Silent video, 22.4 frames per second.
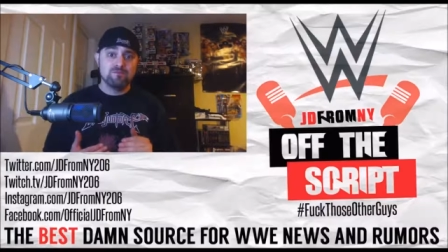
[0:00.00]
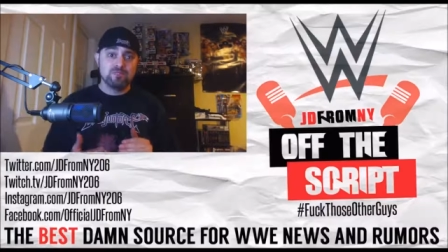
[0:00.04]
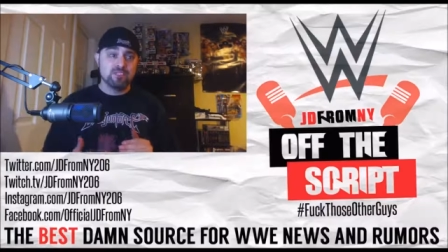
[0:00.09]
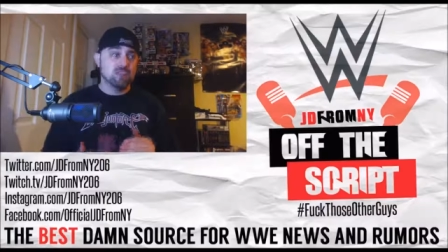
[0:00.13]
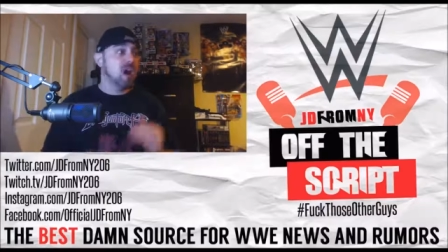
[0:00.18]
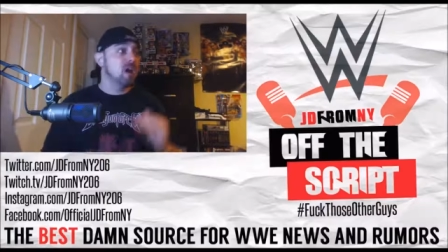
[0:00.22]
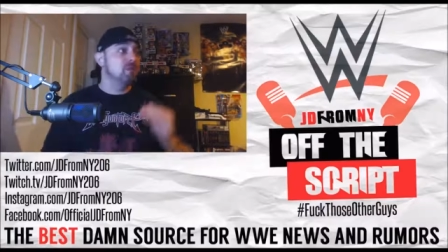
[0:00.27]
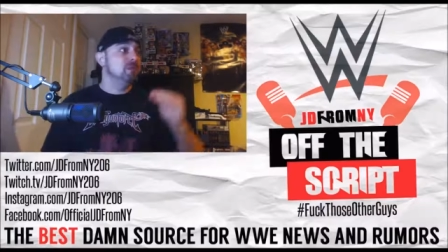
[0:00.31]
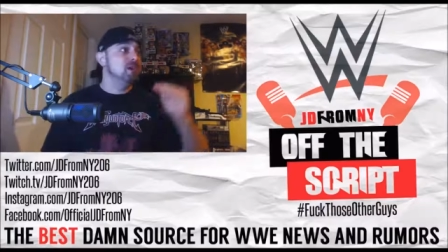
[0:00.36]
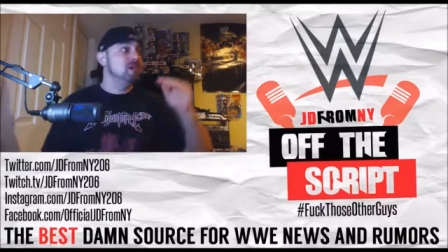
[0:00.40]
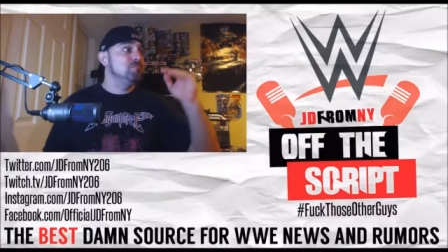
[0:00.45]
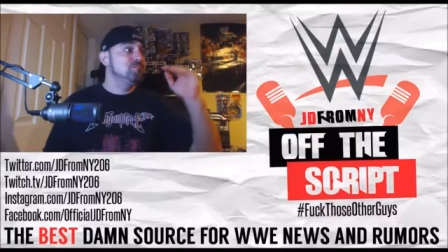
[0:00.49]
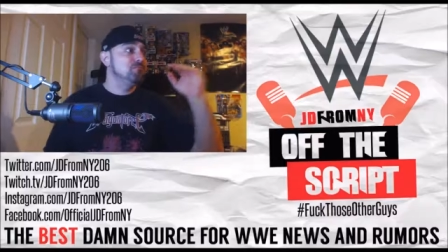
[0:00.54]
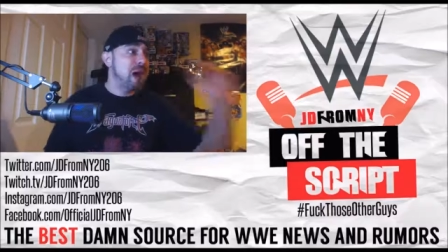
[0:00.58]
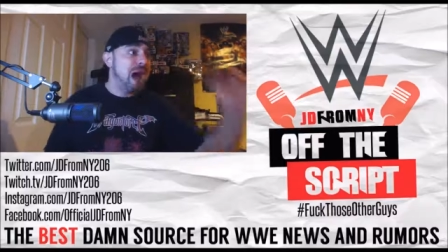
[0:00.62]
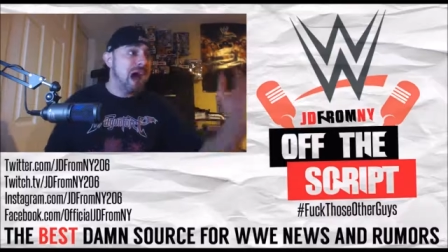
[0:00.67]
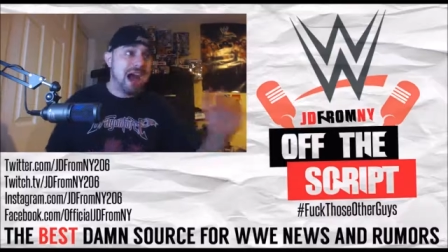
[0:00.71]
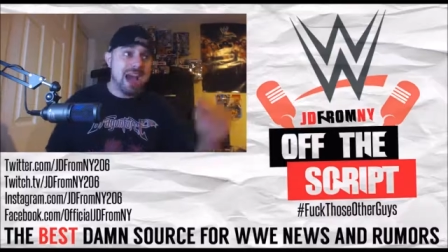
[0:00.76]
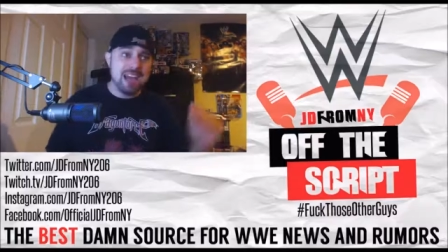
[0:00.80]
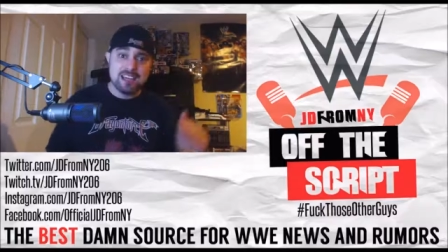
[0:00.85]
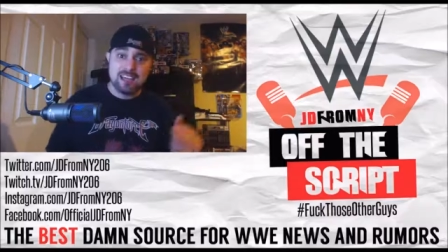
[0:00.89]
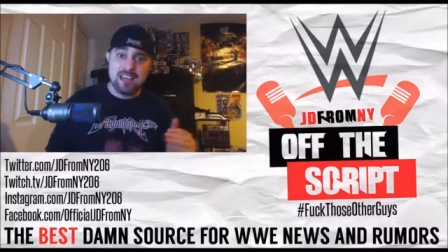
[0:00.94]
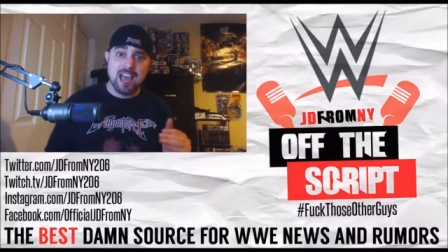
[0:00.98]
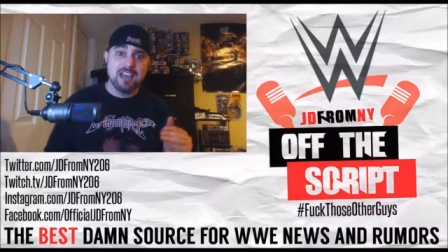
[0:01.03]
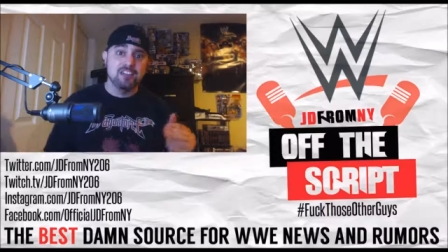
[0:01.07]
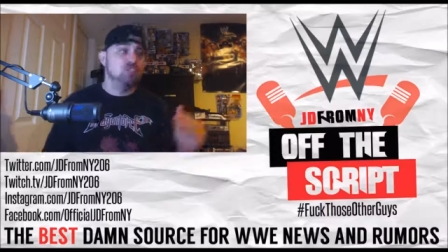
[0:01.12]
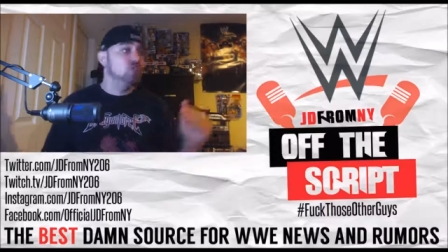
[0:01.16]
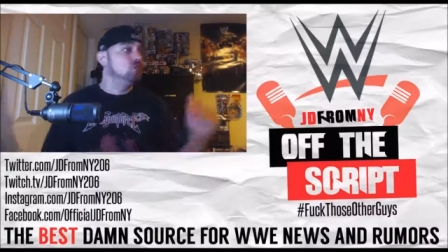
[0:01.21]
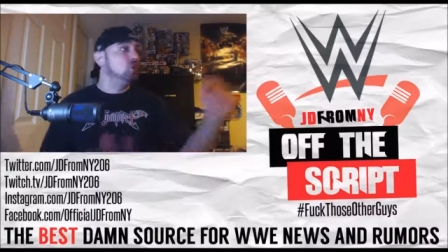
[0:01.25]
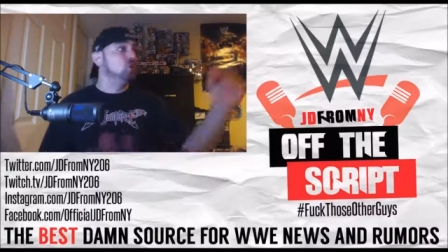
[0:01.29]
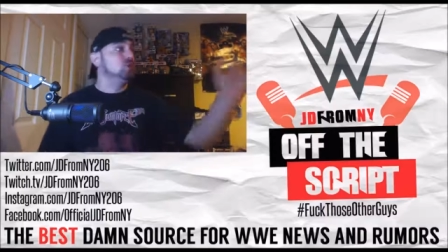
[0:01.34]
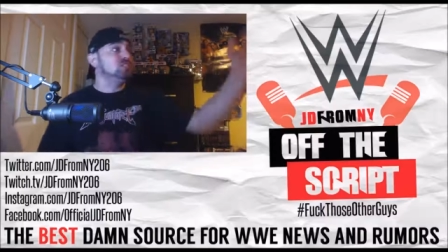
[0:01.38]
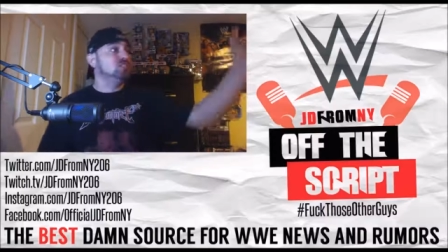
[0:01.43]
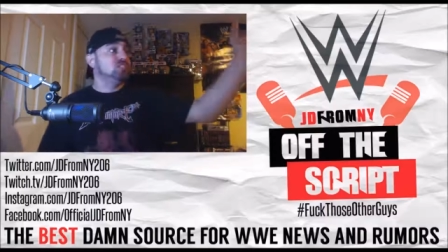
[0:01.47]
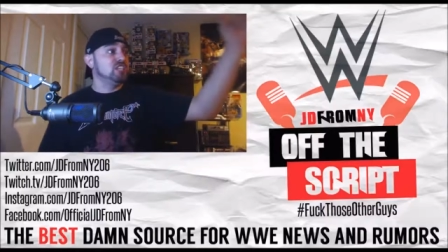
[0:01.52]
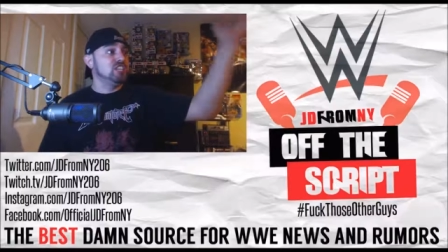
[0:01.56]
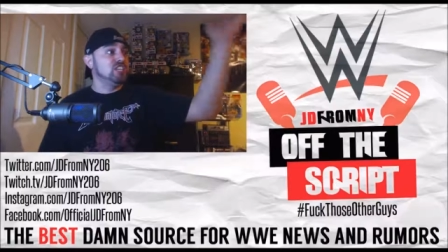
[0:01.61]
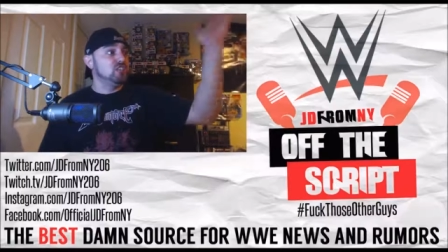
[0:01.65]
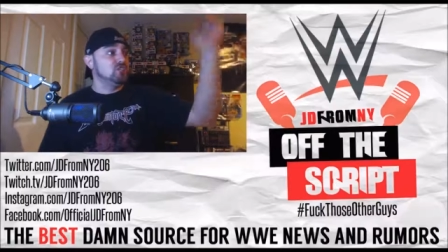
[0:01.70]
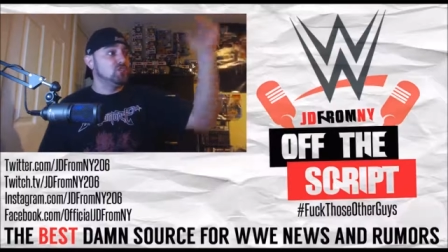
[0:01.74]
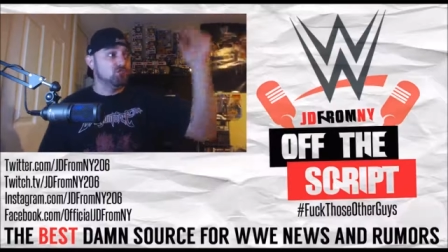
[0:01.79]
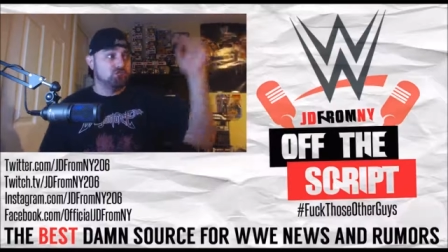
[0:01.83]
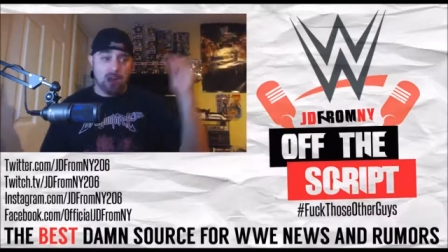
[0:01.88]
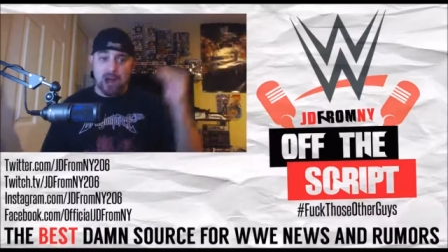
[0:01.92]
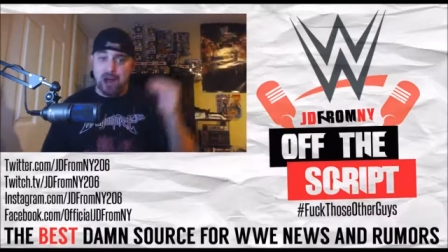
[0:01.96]
coming back and you don't see a
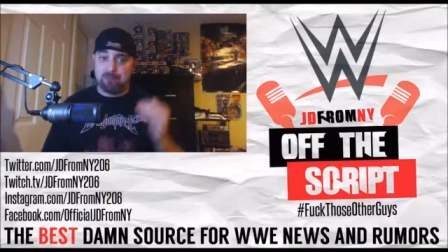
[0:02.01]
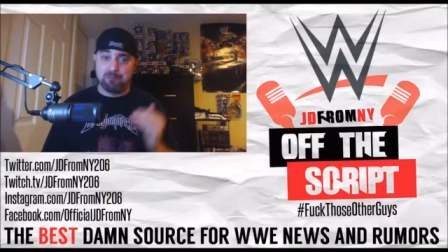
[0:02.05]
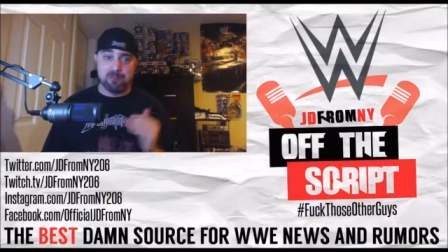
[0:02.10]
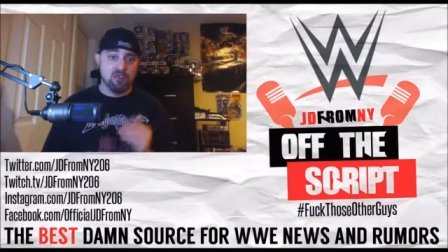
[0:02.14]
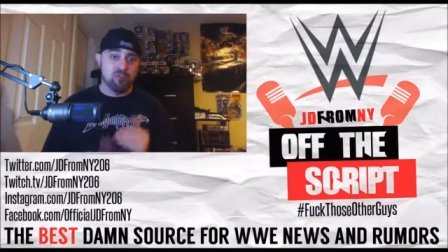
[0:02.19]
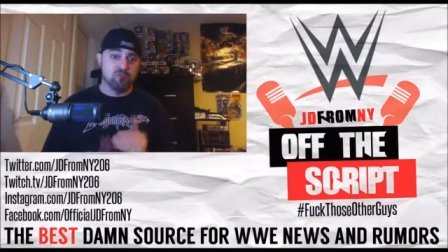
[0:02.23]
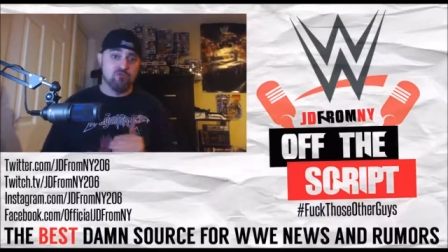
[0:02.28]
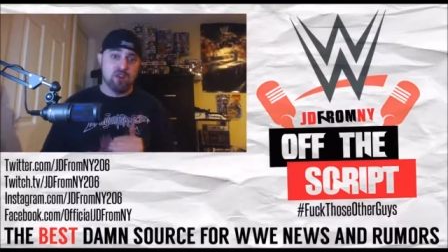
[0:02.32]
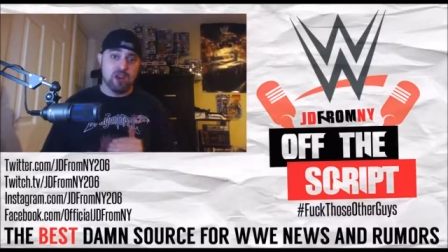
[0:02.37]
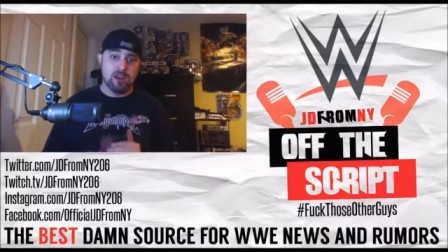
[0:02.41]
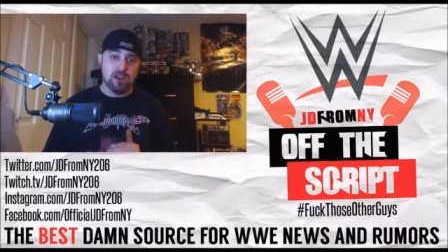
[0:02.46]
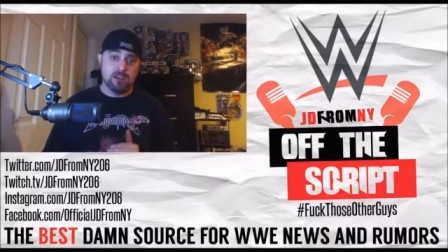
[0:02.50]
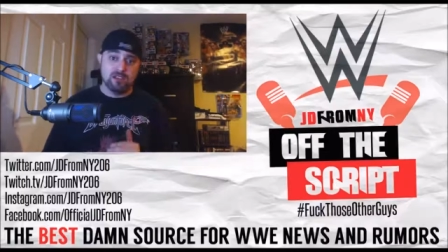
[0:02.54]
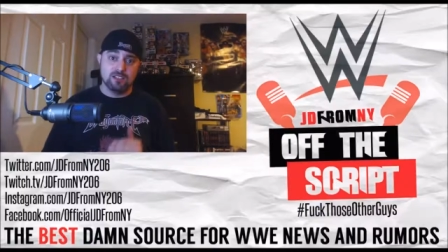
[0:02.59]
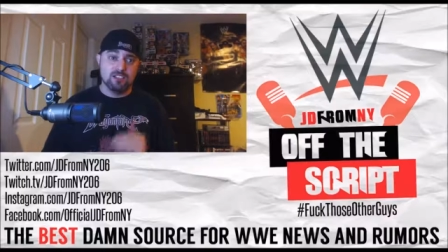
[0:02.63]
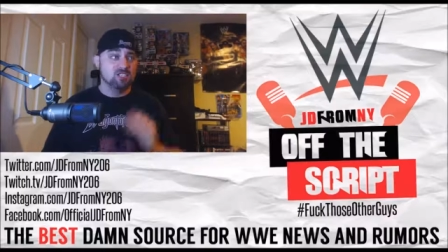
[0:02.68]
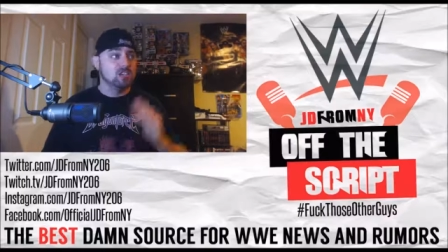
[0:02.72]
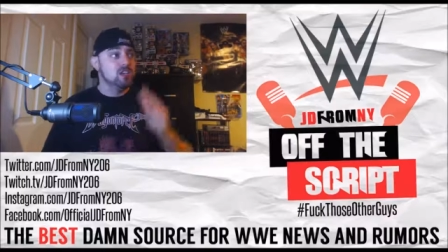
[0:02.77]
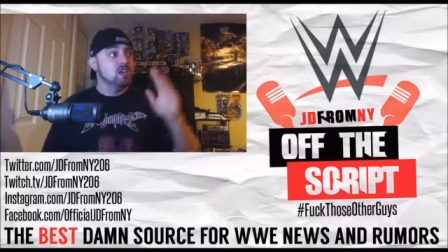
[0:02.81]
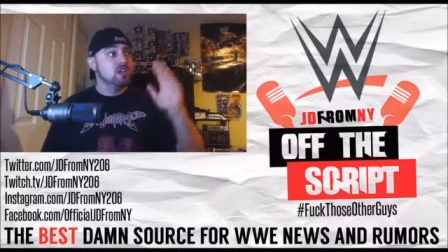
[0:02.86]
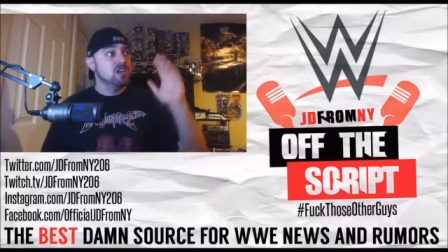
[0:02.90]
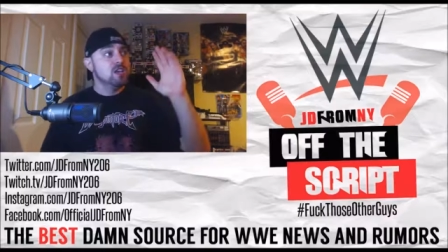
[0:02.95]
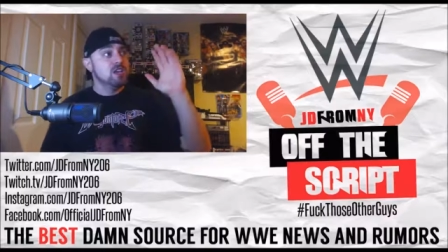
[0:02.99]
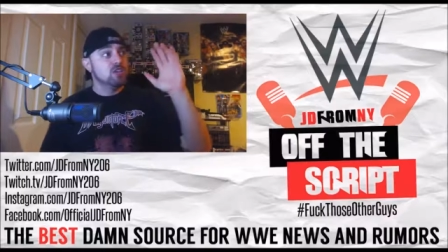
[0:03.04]
drop in the ratings